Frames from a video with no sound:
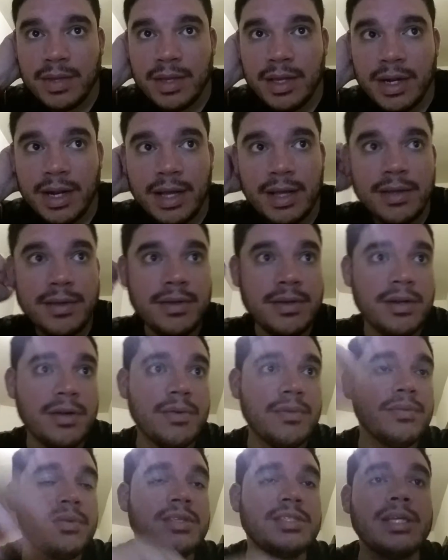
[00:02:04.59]

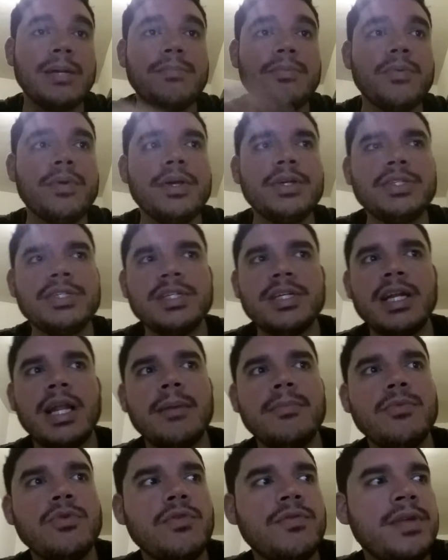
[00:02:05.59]
the separation, and
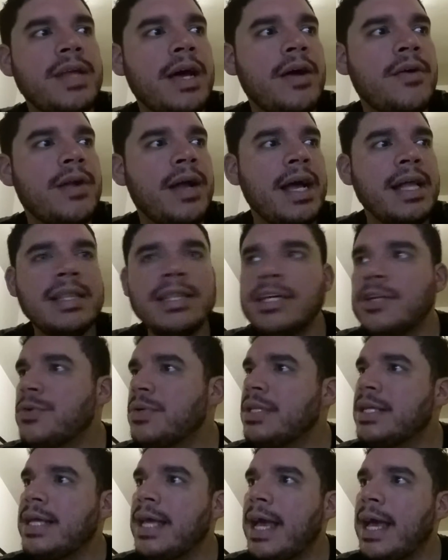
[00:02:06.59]
I moved out, I
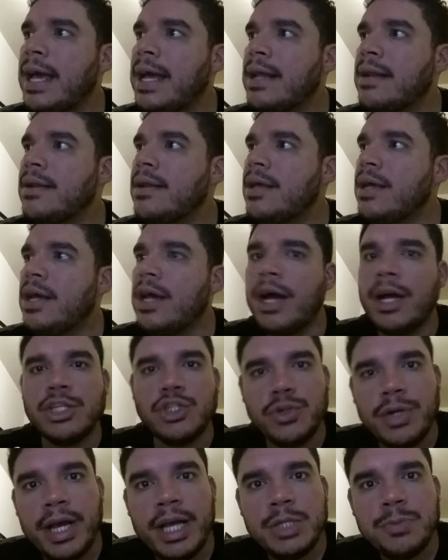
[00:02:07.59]
literally had a
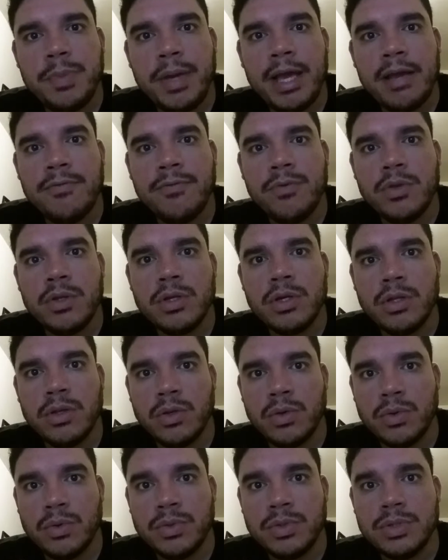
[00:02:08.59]
trash bag full of
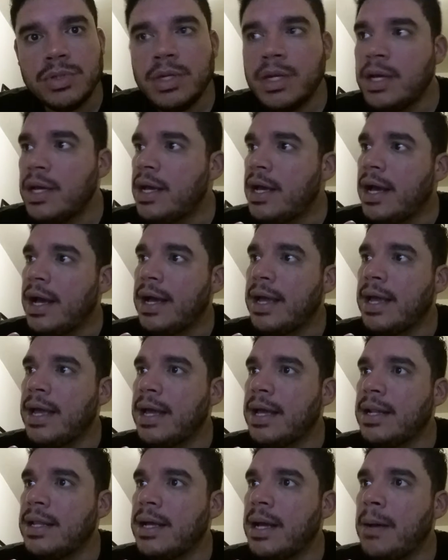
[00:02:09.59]
clothes. I
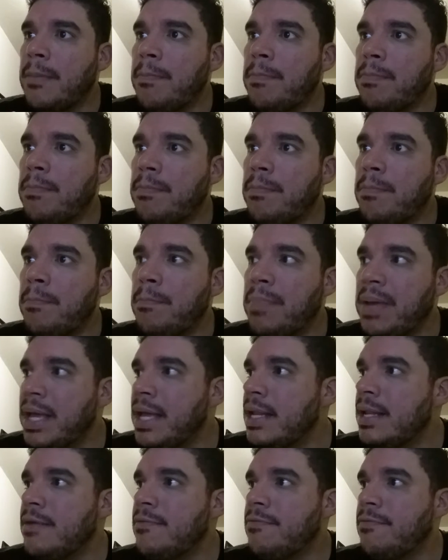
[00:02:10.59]
had a
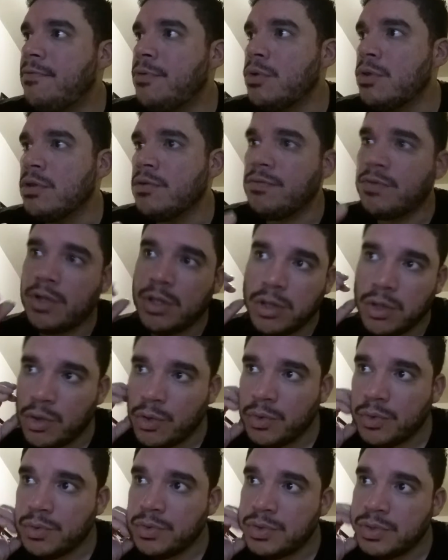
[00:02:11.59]
bin full of
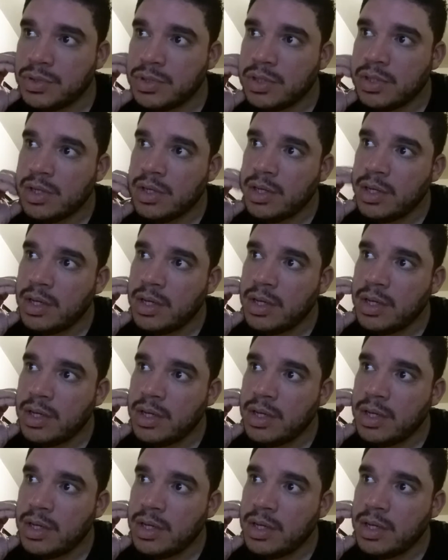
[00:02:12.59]
clothes